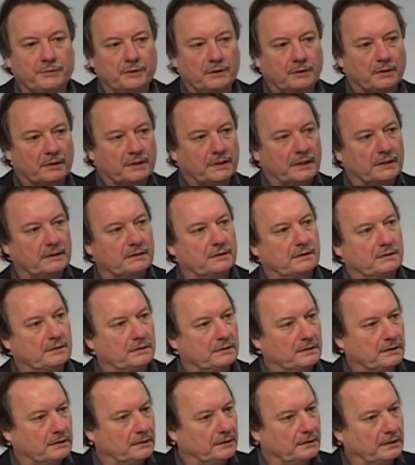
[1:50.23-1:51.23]
We looked
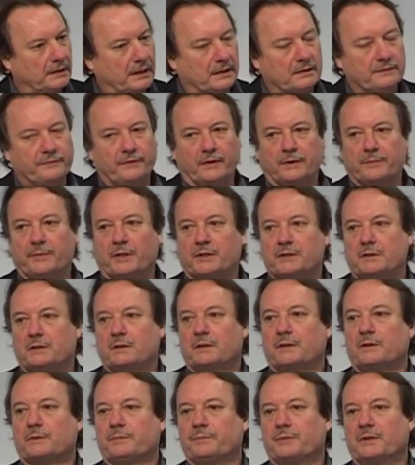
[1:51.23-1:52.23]
at that very much
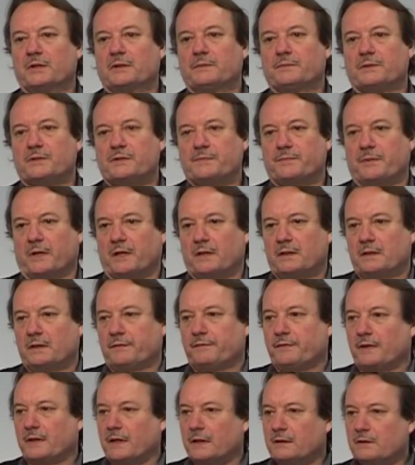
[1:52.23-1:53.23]
in the European
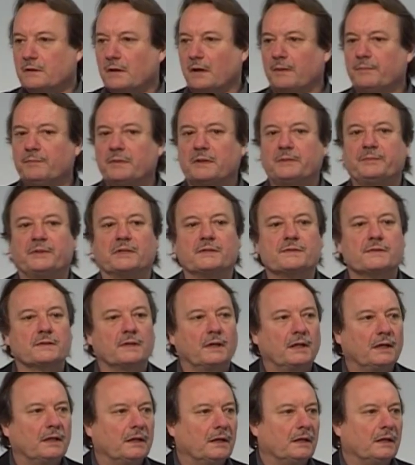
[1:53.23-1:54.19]
perspective, and that complements